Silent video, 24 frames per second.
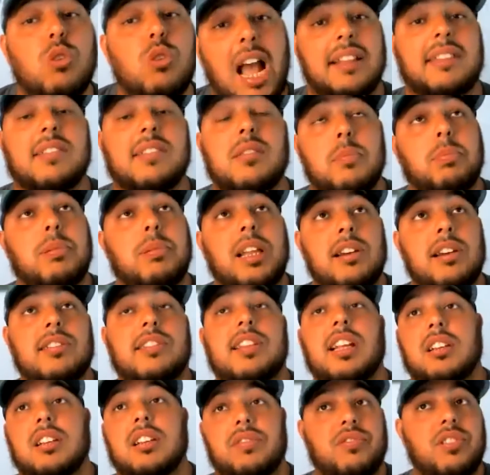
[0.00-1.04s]
got some players
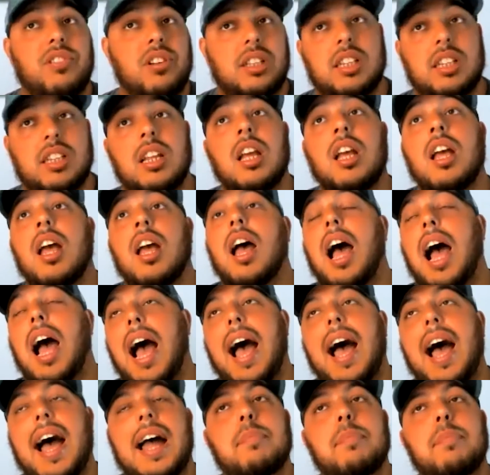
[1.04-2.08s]
that could fill it.
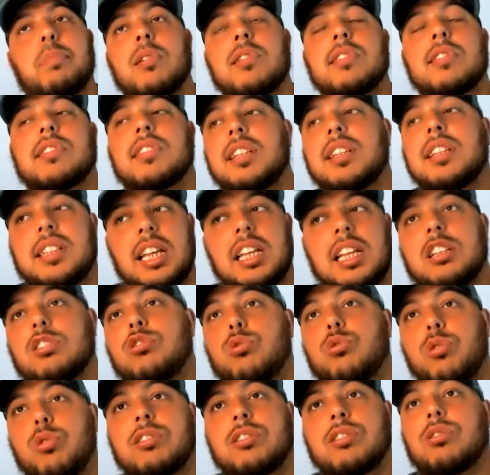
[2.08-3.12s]
I personally think
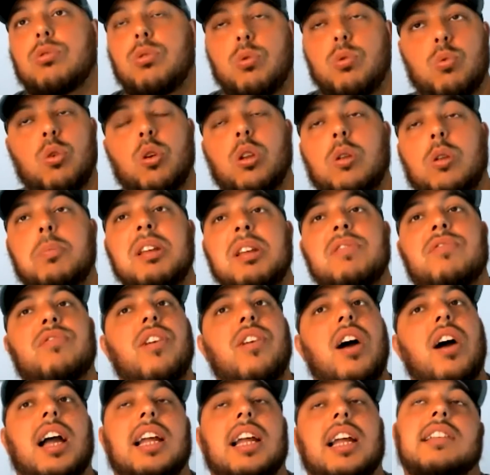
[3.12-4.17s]
Driscoll would be
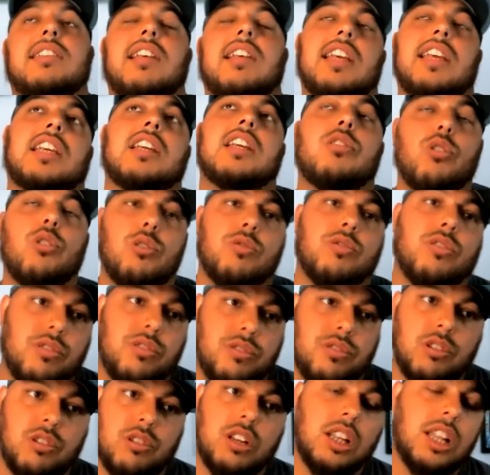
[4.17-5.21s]
fine taking over
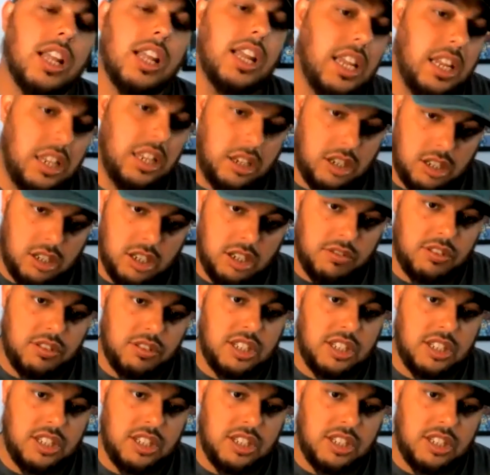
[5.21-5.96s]
for Lane if